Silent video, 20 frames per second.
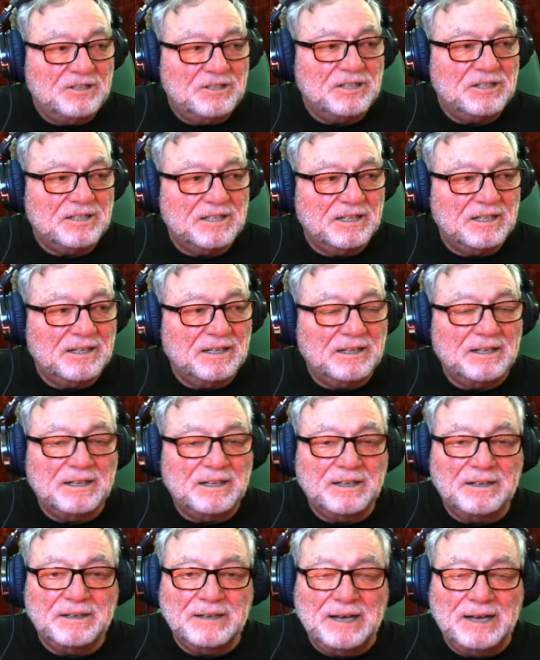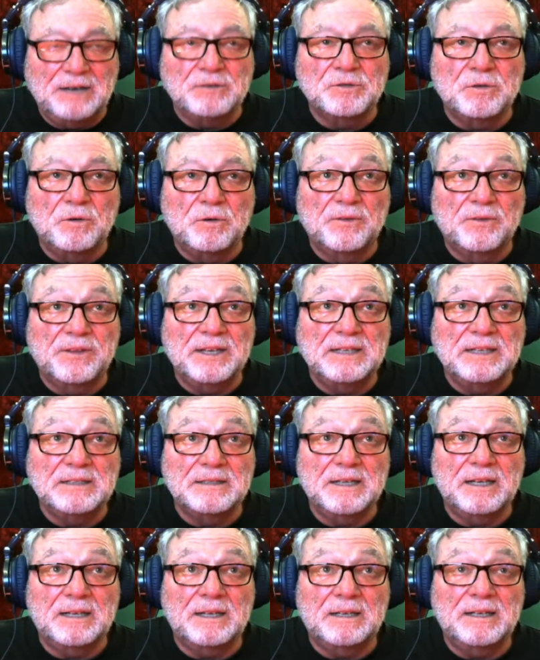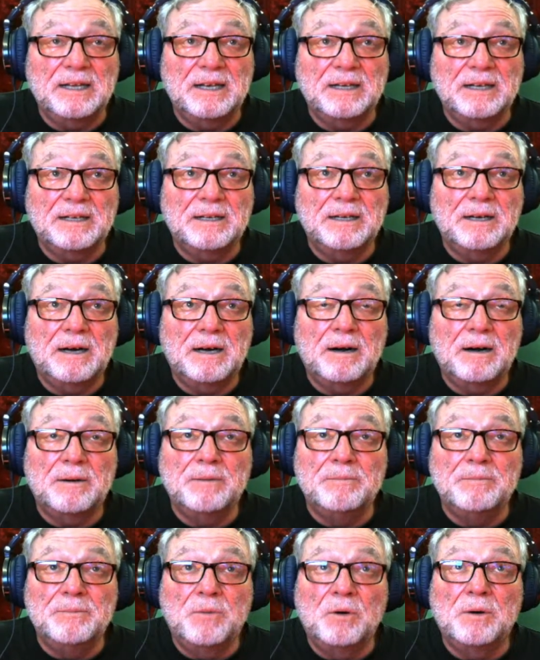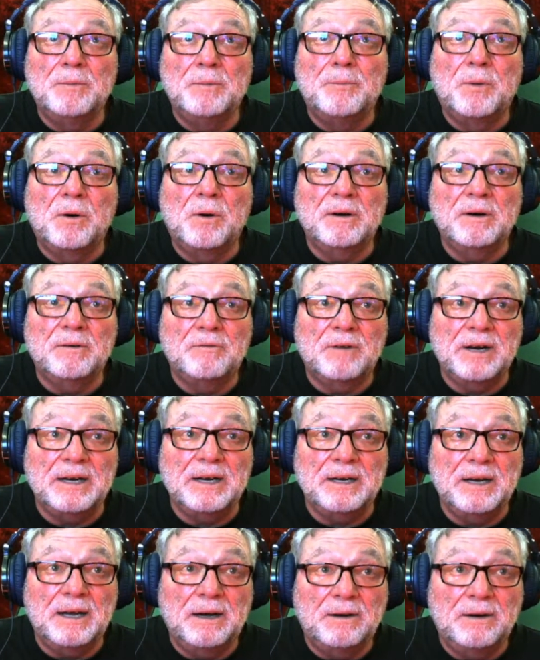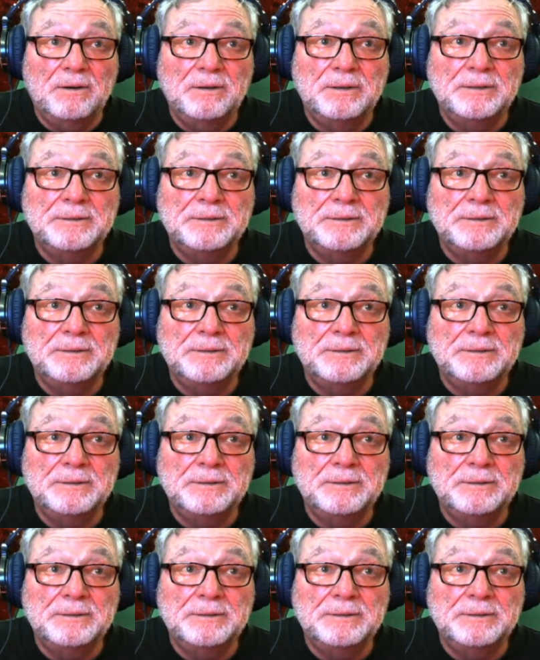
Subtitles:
just household things that are more important right now.